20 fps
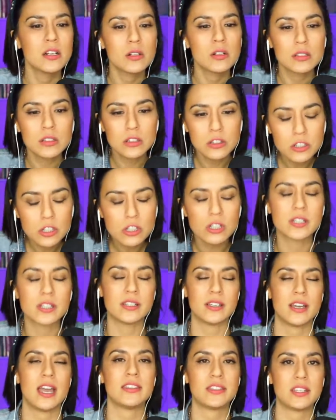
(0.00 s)
Look
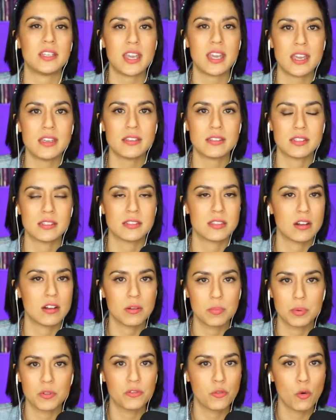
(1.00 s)
at the cases that are
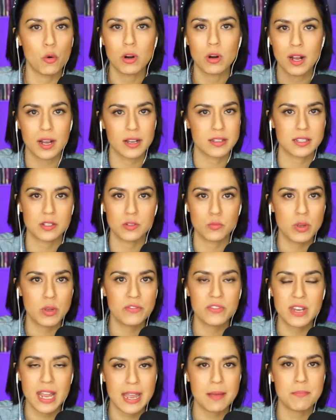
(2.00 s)
before us, and we've
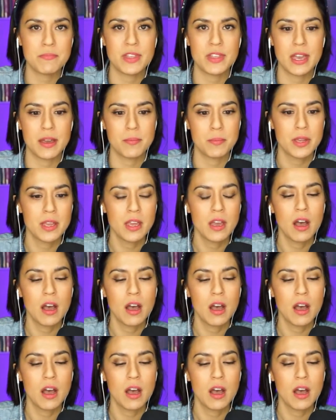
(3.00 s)
named them,